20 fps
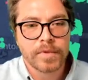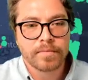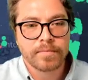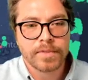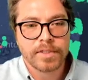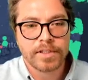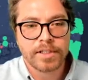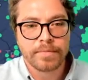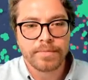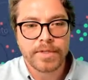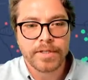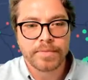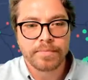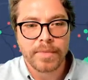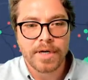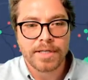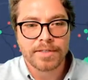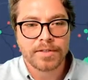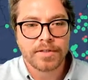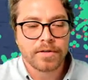Sip this
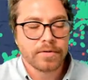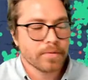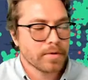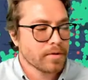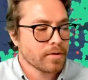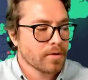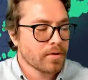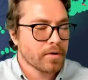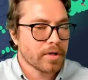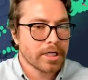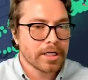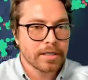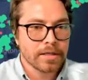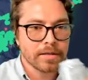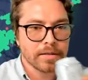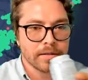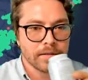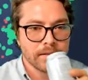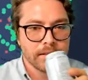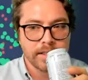monster real quick.
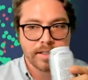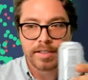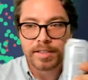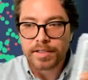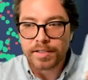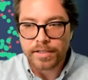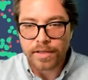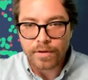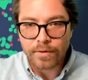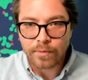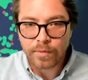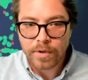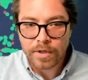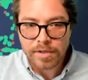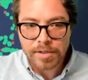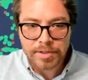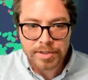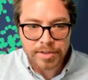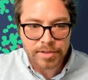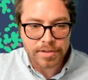This is the
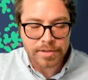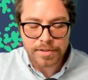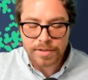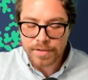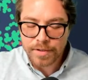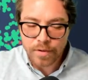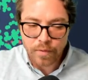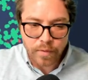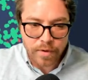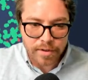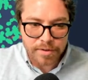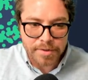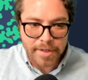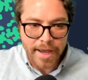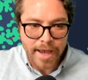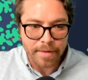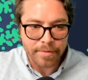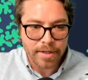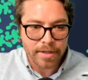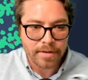worst, the worst
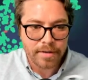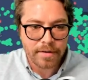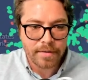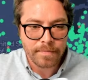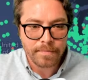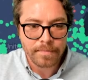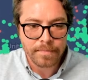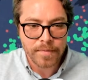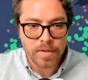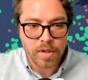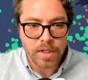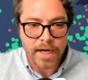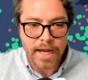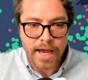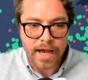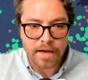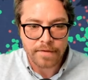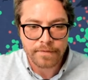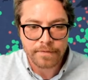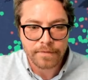habit you can
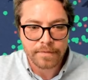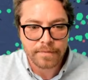have.